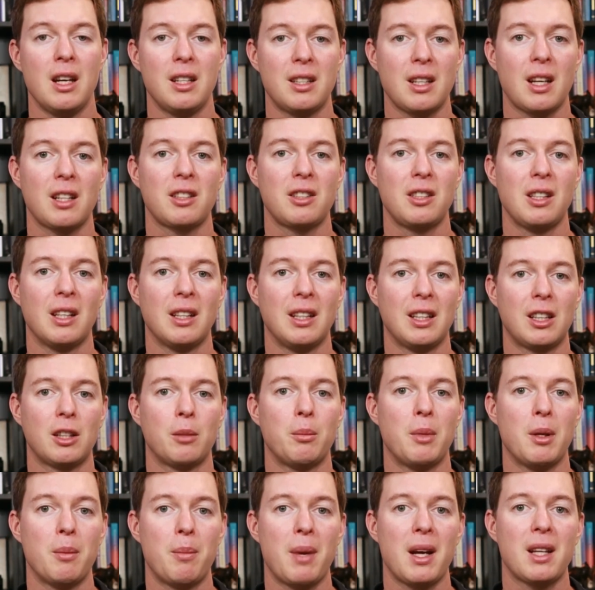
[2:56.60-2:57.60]
is actually a little
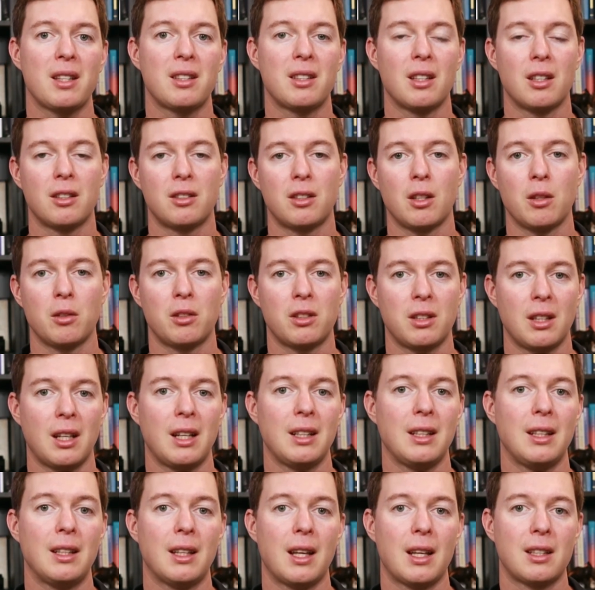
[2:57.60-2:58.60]
bit better, so
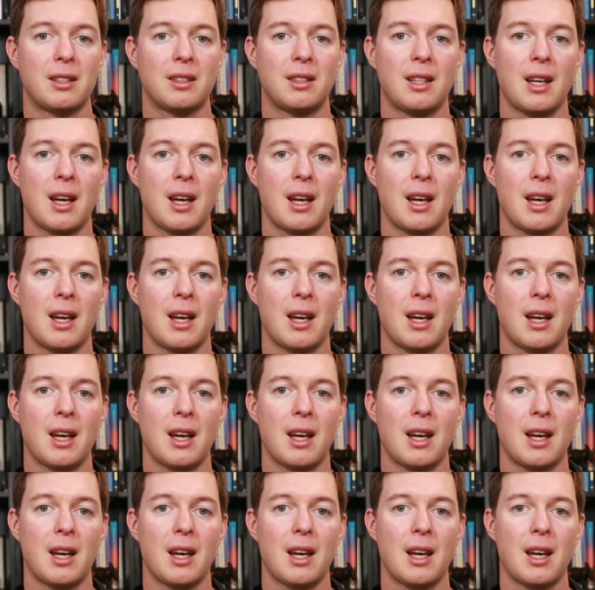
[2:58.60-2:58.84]
slightly less